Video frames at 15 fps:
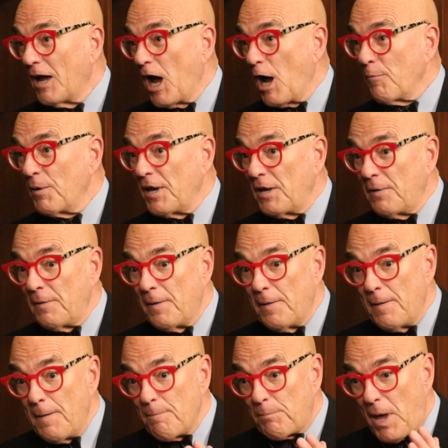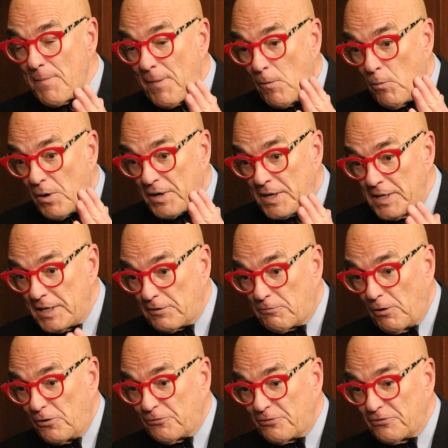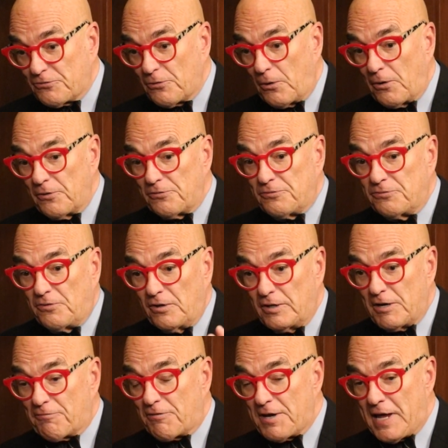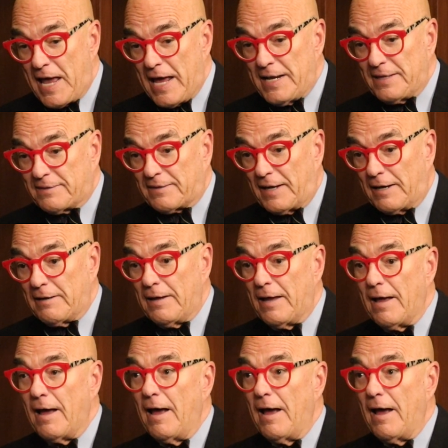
I mean, people working in grocery stores, delivering anything,